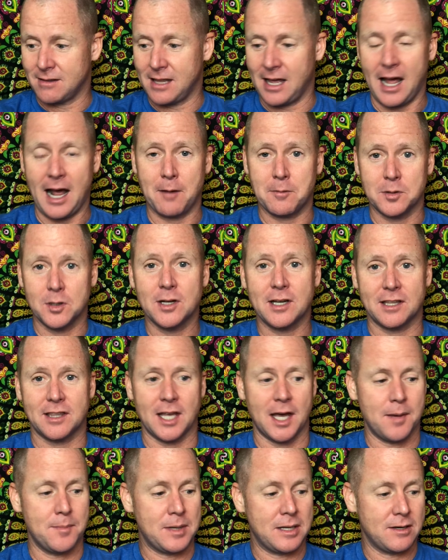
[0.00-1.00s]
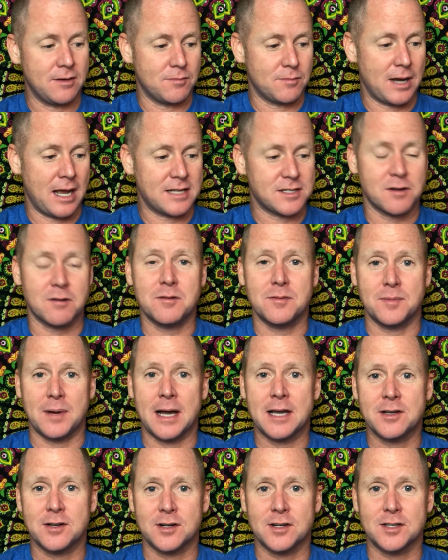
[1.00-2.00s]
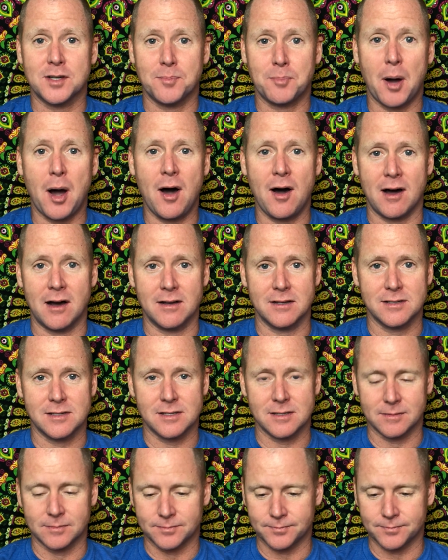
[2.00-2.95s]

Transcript: that I would look at them and as a reminder to pause.